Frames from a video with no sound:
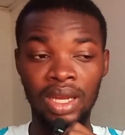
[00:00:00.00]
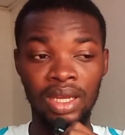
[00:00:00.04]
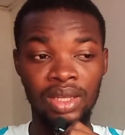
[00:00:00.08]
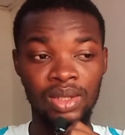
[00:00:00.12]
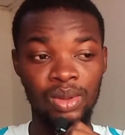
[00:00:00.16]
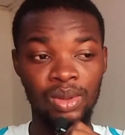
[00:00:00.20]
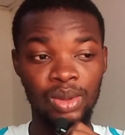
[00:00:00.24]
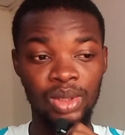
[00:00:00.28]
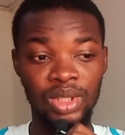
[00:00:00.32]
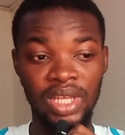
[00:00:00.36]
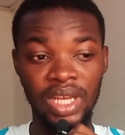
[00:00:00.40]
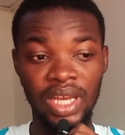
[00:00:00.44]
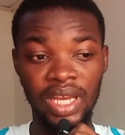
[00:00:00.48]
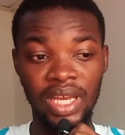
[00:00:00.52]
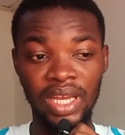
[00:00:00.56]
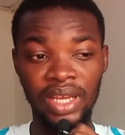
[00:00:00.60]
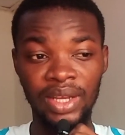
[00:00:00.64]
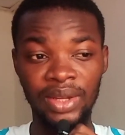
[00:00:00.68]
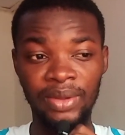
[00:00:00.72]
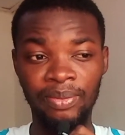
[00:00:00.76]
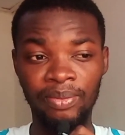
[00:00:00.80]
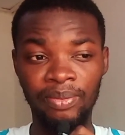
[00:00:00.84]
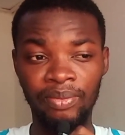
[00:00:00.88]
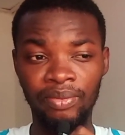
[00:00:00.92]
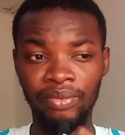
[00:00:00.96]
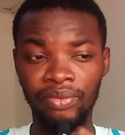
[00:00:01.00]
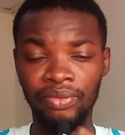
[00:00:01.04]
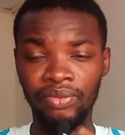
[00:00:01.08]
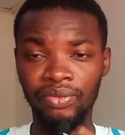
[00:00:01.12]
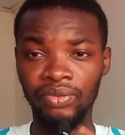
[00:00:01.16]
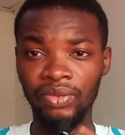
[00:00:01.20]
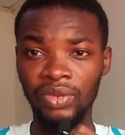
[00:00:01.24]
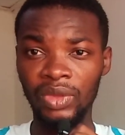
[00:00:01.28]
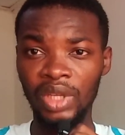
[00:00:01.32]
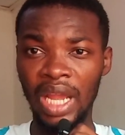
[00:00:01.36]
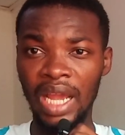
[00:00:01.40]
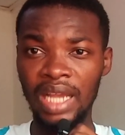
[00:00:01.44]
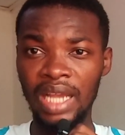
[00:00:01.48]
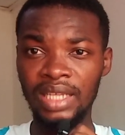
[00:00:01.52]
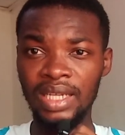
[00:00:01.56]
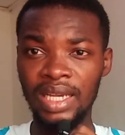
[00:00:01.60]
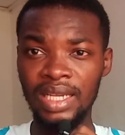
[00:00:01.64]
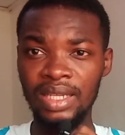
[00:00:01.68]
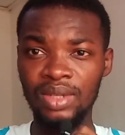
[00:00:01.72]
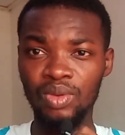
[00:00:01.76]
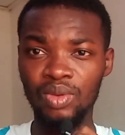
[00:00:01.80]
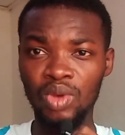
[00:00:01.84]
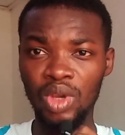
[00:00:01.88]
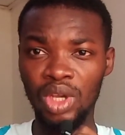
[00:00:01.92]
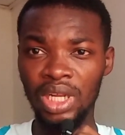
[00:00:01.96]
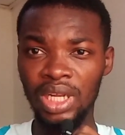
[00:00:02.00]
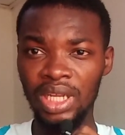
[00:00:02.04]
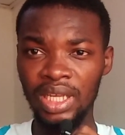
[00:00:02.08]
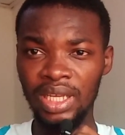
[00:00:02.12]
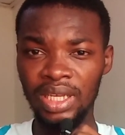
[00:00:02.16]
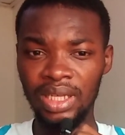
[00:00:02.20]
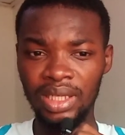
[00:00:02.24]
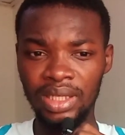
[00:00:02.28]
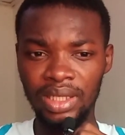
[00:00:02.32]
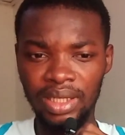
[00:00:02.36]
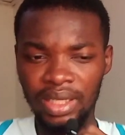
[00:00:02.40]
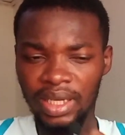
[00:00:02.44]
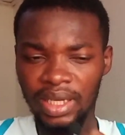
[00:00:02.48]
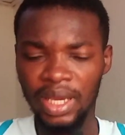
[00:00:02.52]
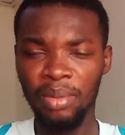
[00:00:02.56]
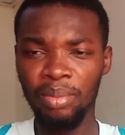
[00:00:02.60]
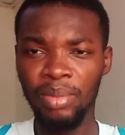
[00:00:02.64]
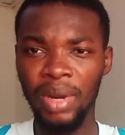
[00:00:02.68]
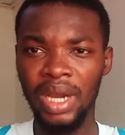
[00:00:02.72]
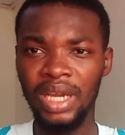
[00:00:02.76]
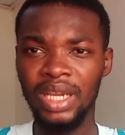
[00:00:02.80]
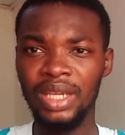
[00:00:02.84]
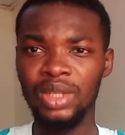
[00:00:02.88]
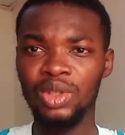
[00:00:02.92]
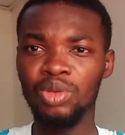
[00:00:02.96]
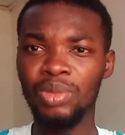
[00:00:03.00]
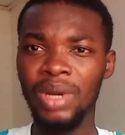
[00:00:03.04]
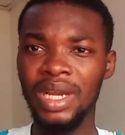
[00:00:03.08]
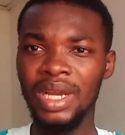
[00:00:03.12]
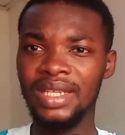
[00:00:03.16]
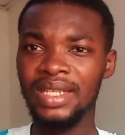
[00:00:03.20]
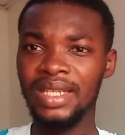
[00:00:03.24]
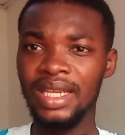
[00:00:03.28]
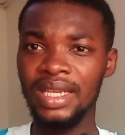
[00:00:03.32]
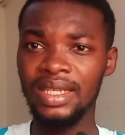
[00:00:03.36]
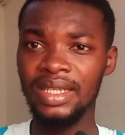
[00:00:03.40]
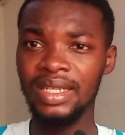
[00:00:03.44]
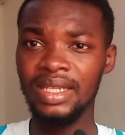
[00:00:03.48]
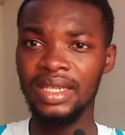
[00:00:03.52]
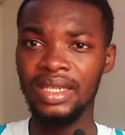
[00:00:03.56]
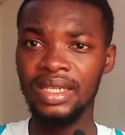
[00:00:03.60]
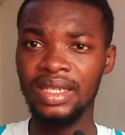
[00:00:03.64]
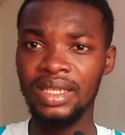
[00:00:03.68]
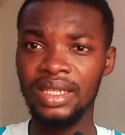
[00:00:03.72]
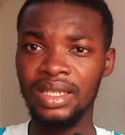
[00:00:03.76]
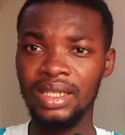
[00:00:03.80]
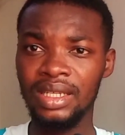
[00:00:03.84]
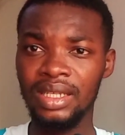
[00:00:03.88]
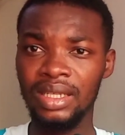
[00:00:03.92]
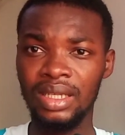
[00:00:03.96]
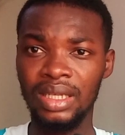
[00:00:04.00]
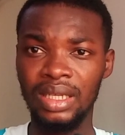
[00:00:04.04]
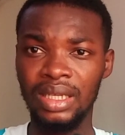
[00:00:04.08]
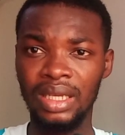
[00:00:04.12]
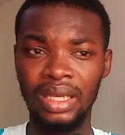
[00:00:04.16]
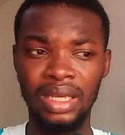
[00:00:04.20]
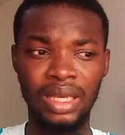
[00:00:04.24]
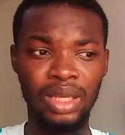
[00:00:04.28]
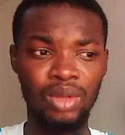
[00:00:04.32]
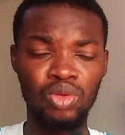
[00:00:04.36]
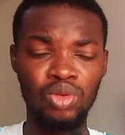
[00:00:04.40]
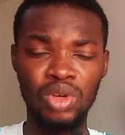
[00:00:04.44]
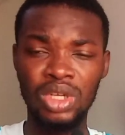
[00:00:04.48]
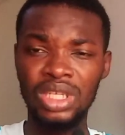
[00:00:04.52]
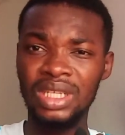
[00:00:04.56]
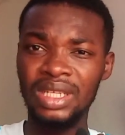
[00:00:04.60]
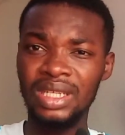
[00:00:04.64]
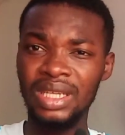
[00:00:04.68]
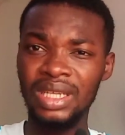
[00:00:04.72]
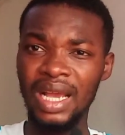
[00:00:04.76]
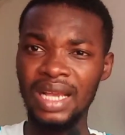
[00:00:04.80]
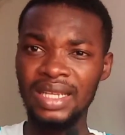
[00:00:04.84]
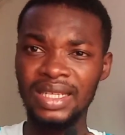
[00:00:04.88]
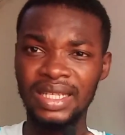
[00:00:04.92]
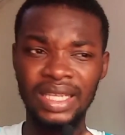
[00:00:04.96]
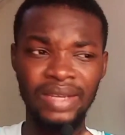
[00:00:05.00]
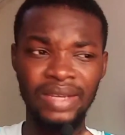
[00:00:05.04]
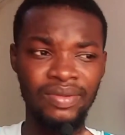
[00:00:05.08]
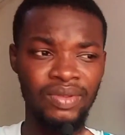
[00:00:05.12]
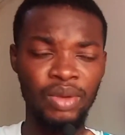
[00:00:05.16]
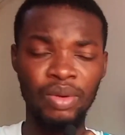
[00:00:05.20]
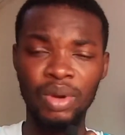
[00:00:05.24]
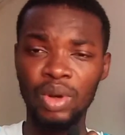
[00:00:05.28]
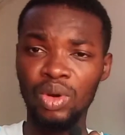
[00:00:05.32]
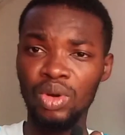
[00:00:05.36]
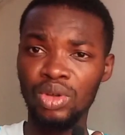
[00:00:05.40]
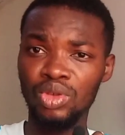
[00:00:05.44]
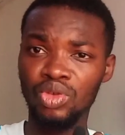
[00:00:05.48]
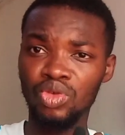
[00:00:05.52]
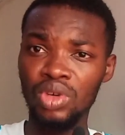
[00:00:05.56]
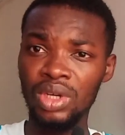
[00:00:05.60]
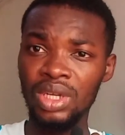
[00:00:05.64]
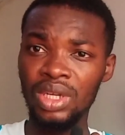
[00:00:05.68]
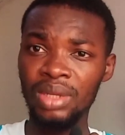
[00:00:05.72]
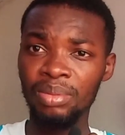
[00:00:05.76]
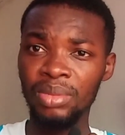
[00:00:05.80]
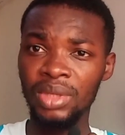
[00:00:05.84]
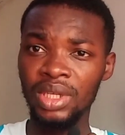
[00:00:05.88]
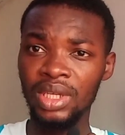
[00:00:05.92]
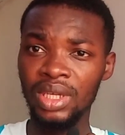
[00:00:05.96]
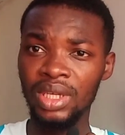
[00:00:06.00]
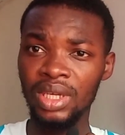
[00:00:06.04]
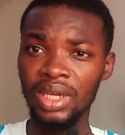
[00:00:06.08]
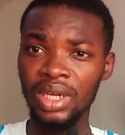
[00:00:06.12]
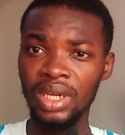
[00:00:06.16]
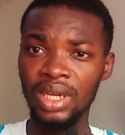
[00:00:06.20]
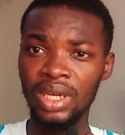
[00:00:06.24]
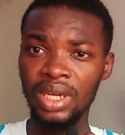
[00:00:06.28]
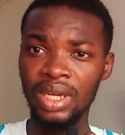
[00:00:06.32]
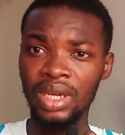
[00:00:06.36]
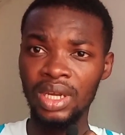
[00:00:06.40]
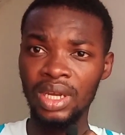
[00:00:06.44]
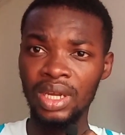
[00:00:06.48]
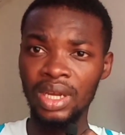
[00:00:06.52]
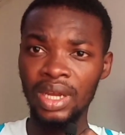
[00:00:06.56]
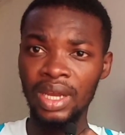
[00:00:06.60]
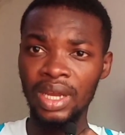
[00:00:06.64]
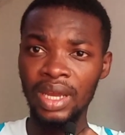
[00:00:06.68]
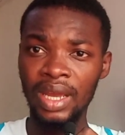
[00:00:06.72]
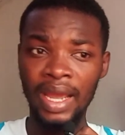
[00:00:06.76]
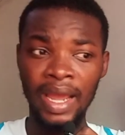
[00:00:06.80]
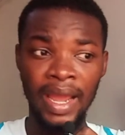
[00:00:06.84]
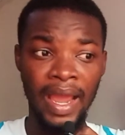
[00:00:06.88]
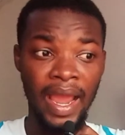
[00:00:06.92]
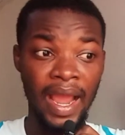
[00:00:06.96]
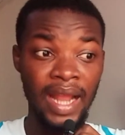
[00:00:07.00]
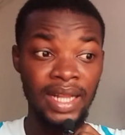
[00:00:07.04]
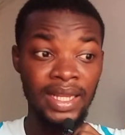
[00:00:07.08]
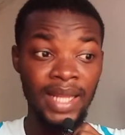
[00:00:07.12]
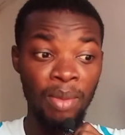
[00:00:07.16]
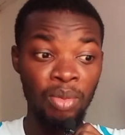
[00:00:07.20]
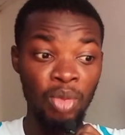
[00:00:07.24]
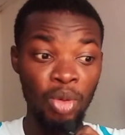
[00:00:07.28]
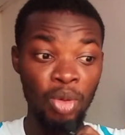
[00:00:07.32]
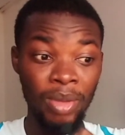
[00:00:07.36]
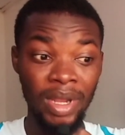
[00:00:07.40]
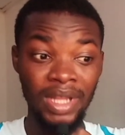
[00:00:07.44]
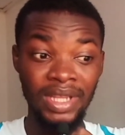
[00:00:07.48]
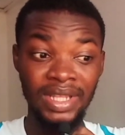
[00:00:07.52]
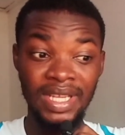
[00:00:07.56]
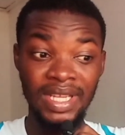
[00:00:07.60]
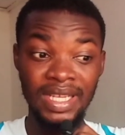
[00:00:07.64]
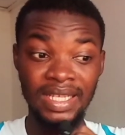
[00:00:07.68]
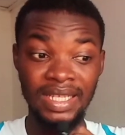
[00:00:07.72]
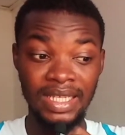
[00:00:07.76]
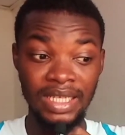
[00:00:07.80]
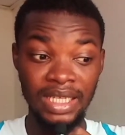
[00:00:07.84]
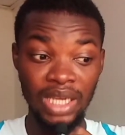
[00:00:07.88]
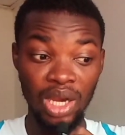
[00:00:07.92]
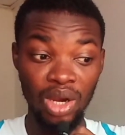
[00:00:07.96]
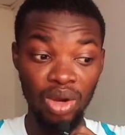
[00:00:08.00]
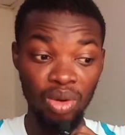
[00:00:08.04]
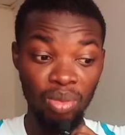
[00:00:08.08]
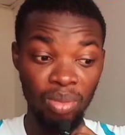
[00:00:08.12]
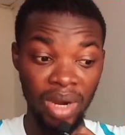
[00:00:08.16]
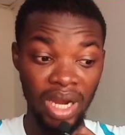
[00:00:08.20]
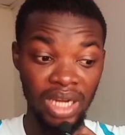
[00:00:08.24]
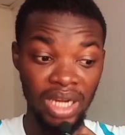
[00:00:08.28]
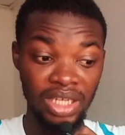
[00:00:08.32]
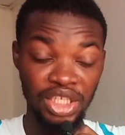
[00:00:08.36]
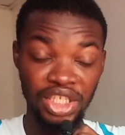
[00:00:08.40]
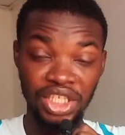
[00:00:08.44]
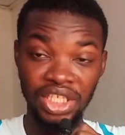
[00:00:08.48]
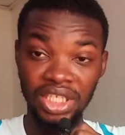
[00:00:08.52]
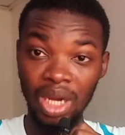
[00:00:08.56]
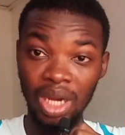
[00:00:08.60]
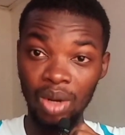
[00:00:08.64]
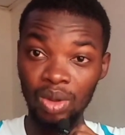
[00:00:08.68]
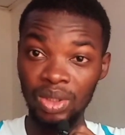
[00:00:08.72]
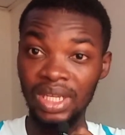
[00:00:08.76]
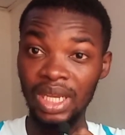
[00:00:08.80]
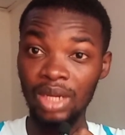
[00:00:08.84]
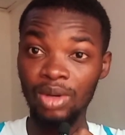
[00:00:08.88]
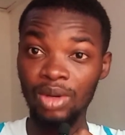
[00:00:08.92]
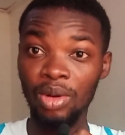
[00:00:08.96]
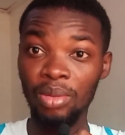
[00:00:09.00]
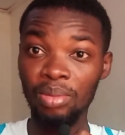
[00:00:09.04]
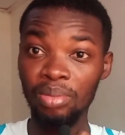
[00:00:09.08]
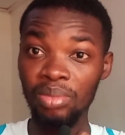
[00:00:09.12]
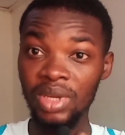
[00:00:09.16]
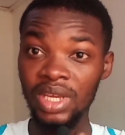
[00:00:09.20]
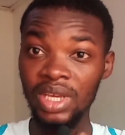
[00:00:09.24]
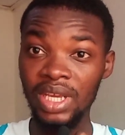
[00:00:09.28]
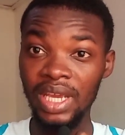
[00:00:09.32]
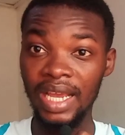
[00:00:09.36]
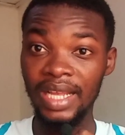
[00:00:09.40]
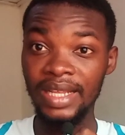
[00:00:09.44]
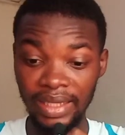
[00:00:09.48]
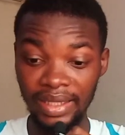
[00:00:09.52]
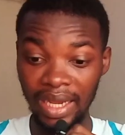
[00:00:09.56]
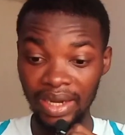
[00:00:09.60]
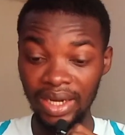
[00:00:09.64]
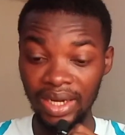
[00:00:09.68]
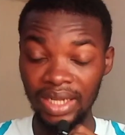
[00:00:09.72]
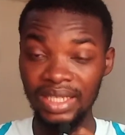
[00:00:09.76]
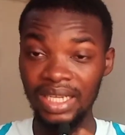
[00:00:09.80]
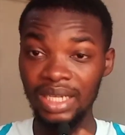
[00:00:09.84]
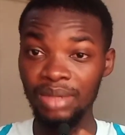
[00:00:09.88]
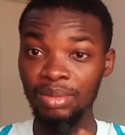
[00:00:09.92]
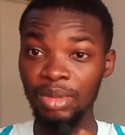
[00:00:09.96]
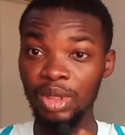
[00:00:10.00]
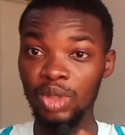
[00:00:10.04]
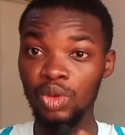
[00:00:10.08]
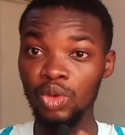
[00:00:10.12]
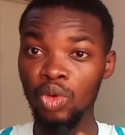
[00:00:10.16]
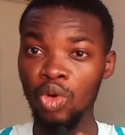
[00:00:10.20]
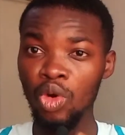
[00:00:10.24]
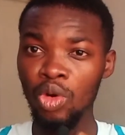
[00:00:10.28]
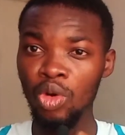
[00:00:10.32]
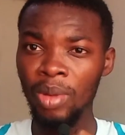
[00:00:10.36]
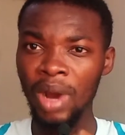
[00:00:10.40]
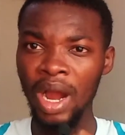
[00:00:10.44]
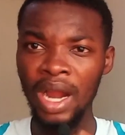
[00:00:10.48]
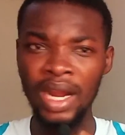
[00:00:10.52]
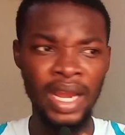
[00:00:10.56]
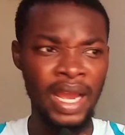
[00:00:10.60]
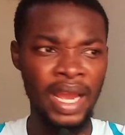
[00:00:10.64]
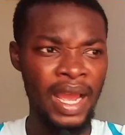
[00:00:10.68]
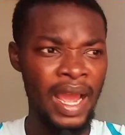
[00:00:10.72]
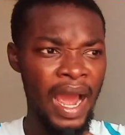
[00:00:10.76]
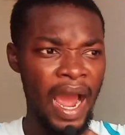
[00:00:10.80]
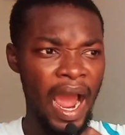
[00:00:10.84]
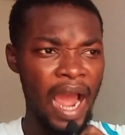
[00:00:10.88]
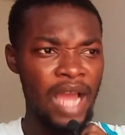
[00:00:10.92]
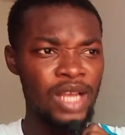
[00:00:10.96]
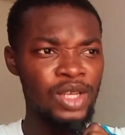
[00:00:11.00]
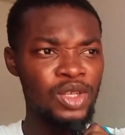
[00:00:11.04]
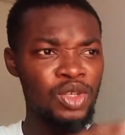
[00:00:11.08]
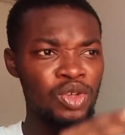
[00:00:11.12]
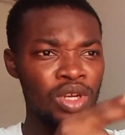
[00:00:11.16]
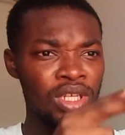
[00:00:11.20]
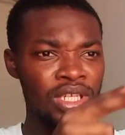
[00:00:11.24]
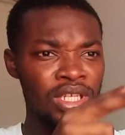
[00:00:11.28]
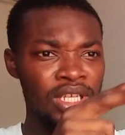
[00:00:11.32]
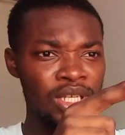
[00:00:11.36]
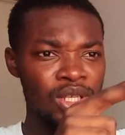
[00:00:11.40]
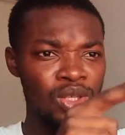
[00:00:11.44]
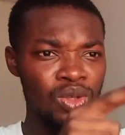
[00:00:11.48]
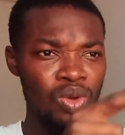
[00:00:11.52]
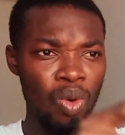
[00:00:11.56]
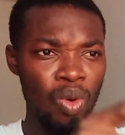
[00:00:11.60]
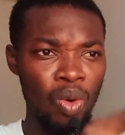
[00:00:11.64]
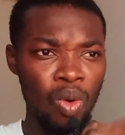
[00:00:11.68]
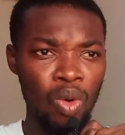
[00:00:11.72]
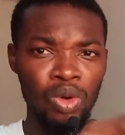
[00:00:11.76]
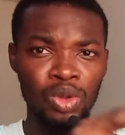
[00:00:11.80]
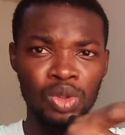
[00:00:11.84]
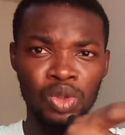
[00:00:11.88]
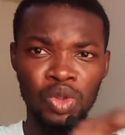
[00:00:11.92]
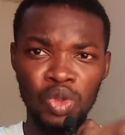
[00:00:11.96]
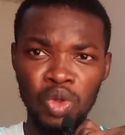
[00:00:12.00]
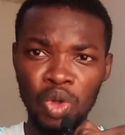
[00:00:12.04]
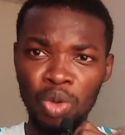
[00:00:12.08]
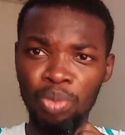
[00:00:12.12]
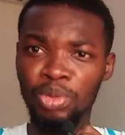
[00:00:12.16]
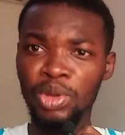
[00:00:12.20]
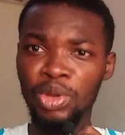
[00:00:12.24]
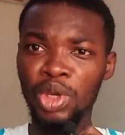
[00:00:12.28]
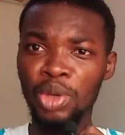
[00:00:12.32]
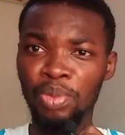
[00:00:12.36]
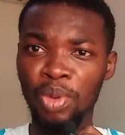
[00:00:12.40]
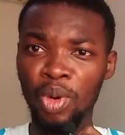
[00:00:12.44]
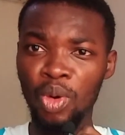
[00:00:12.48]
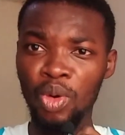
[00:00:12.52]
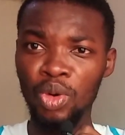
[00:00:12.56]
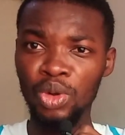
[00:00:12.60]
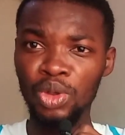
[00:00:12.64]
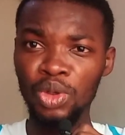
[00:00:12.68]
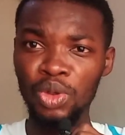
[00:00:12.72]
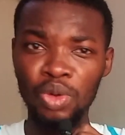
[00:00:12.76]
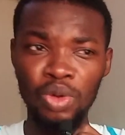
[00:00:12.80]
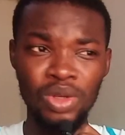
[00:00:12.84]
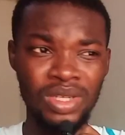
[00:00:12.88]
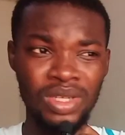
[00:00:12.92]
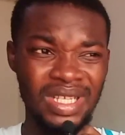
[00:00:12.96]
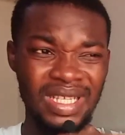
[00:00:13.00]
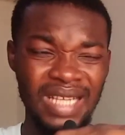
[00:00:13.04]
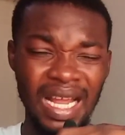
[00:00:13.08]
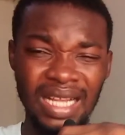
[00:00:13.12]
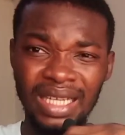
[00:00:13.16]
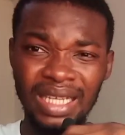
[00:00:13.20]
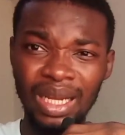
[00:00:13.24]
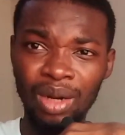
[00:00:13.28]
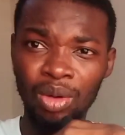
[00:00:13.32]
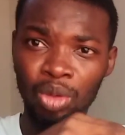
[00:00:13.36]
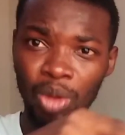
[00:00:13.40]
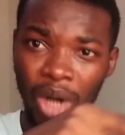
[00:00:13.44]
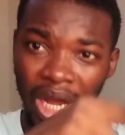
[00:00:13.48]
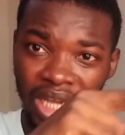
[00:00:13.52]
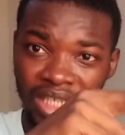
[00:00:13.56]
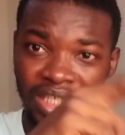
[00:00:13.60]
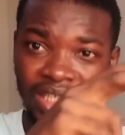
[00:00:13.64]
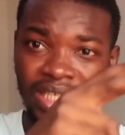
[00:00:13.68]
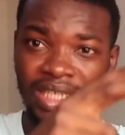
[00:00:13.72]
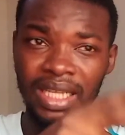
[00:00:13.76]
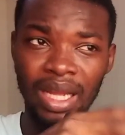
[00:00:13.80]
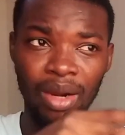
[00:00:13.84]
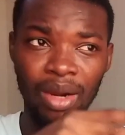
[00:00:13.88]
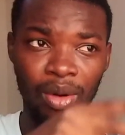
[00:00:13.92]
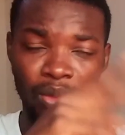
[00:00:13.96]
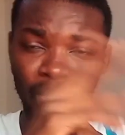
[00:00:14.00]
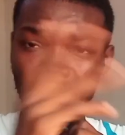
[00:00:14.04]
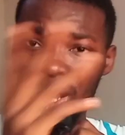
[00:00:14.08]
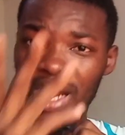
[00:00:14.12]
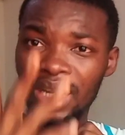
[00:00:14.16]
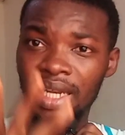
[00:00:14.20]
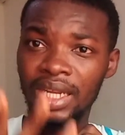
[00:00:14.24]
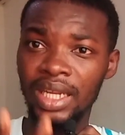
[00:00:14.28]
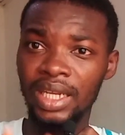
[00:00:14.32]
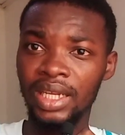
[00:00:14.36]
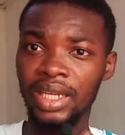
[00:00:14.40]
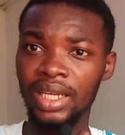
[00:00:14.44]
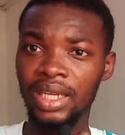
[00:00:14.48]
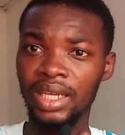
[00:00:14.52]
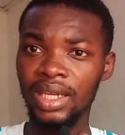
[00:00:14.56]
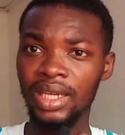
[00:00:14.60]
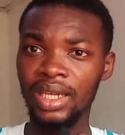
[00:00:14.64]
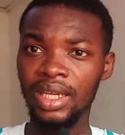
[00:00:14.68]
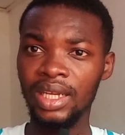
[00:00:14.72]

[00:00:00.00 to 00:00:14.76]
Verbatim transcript: So there, I just quickly came back into my senses. It was as if they were controlling me. And the moment this young man shouted on me, uh, directed me to go back, I saw these old two people, you know, started rushing and running.